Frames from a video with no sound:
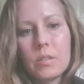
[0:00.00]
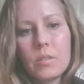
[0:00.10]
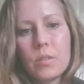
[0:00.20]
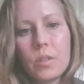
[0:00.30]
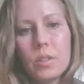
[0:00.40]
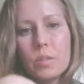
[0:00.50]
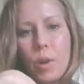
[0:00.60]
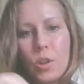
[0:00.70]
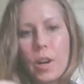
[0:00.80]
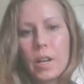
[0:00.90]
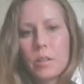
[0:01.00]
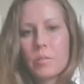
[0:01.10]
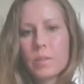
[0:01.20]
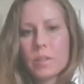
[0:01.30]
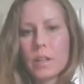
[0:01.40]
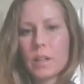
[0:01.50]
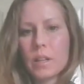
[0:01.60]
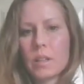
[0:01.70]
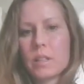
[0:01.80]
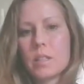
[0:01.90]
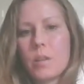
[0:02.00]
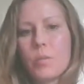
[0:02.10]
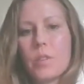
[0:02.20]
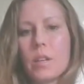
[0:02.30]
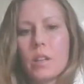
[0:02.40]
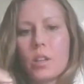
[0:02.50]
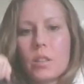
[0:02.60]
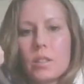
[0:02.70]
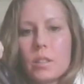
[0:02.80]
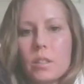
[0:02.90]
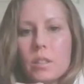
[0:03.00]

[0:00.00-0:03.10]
for smaller items, and it's deeper than it looks.